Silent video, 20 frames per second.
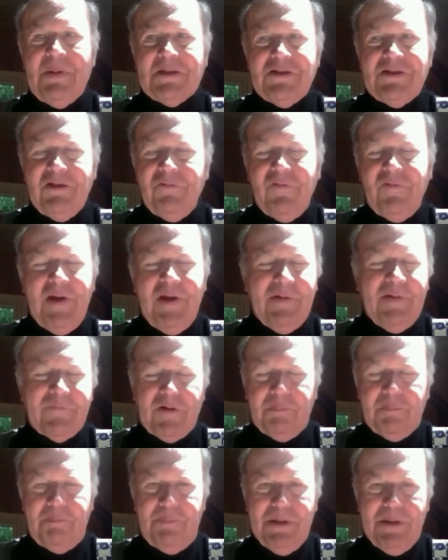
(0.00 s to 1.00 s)
But you've
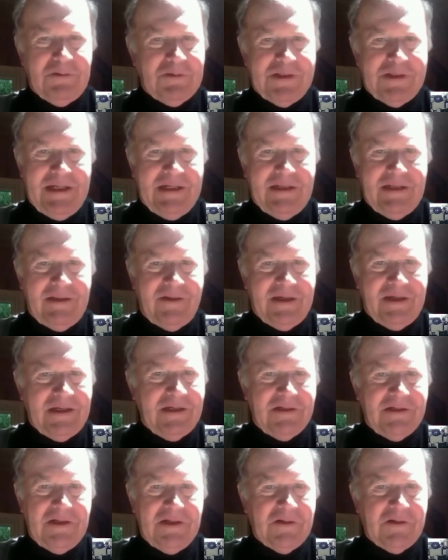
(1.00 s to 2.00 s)
never built
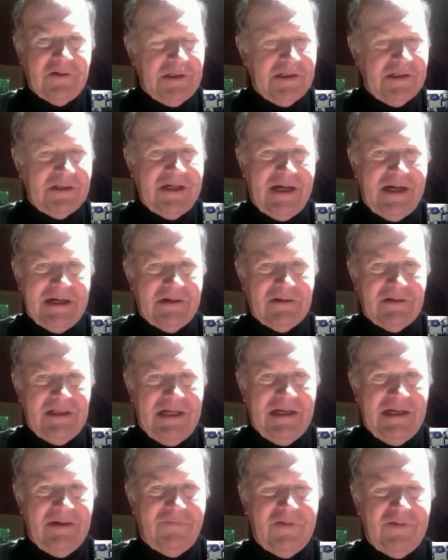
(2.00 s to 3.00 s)
anything in your
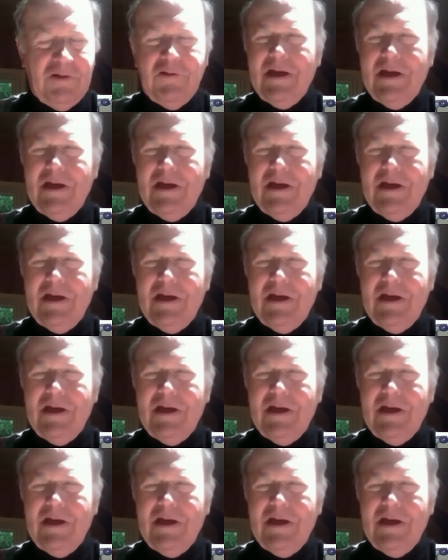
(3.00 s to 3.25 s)
entire life.